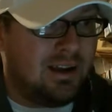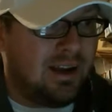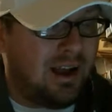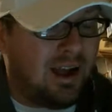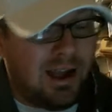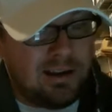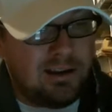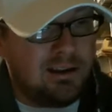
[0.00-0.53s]

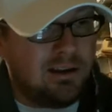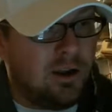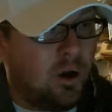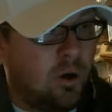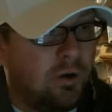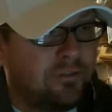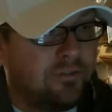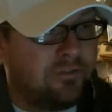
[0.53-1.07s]
I didn't
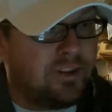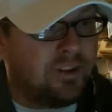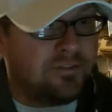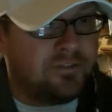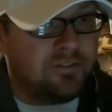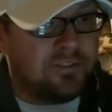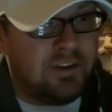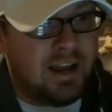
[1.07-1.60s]
know if
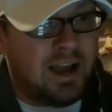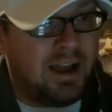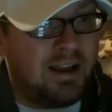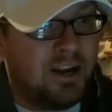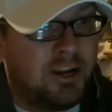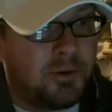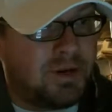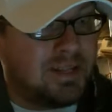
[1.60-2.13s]

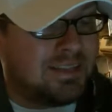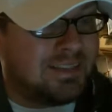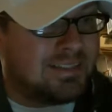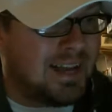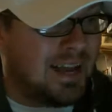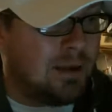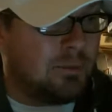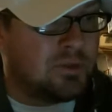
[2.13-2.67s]
900 at the
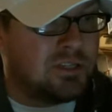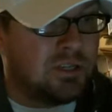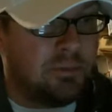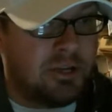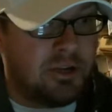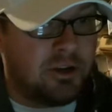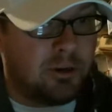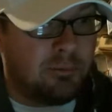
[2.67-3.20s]
time was going to
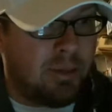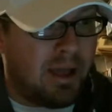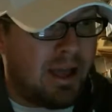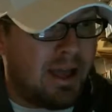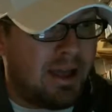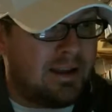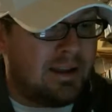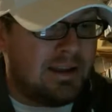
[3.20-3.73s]
be good or
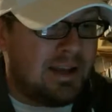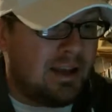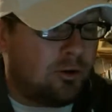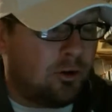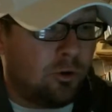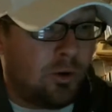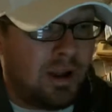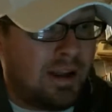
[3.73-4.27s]
bad.
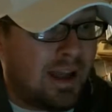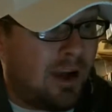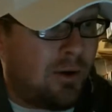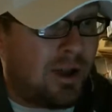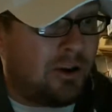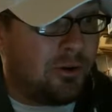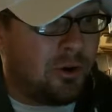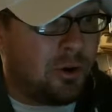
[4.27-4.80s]
Right now,
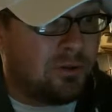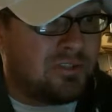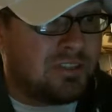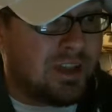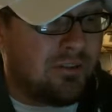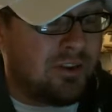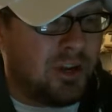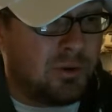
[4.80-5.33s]
I don't know if
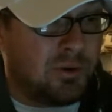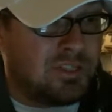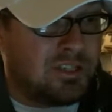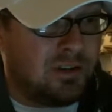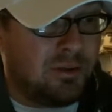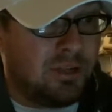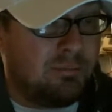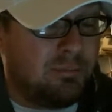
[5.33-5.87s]
700 is
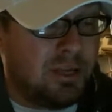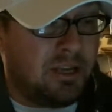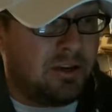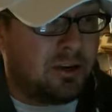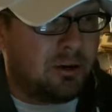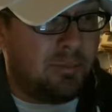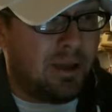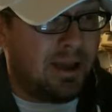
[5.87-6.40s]
going to be
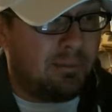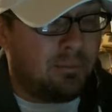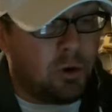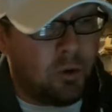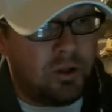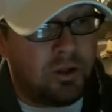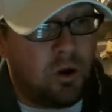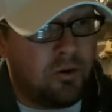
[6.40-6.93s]
good or bad. I'm
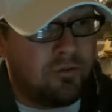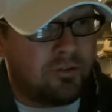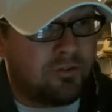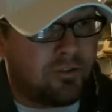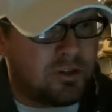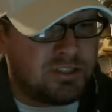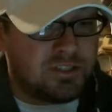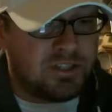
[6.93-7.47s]
going over
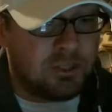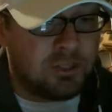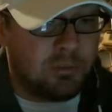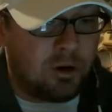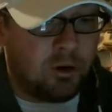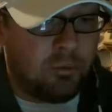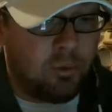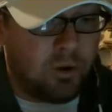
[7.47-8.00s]
first thing
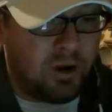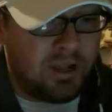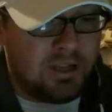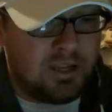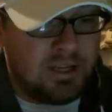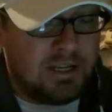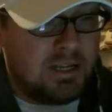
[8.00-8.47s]
tomorrow morning.